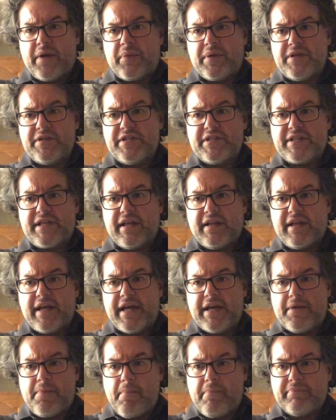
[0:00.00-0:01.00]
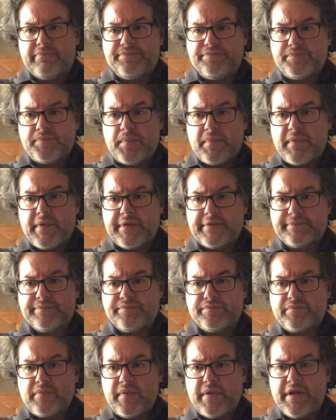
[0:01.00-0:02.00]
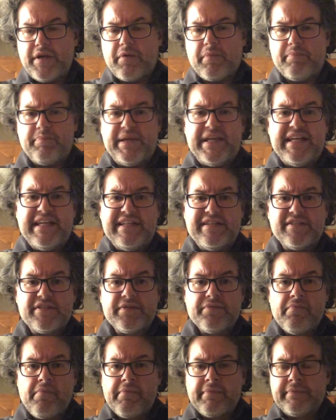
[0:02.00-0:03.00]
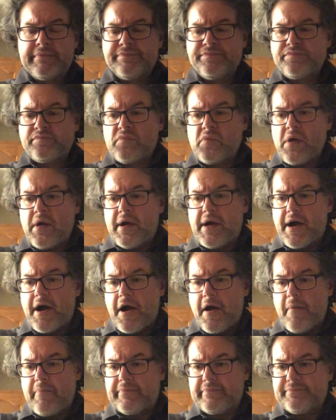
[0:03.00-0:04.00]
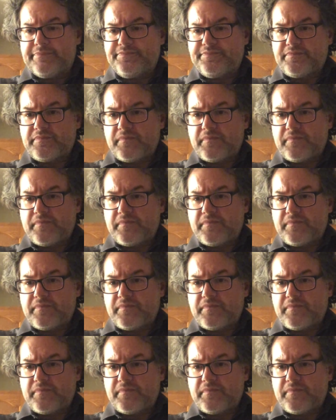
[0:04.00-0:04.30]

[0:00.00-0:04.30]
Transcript: to just get like, you know, beans. You